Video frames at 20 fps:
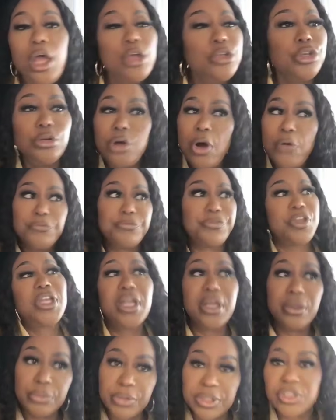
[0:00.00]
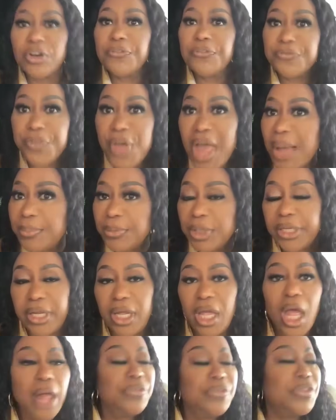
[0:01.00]
You don't fit in with your
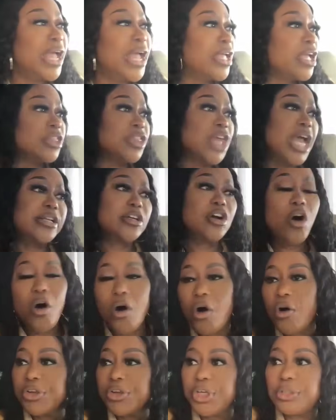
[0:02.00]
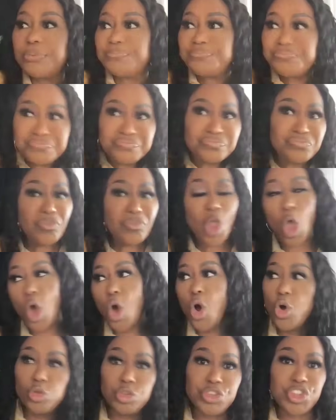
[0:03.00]
family. They call you,
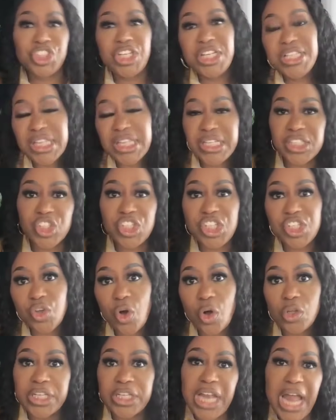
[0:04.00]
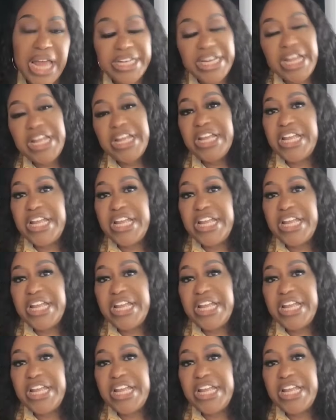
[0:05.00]
oh, she thinks she's all of that.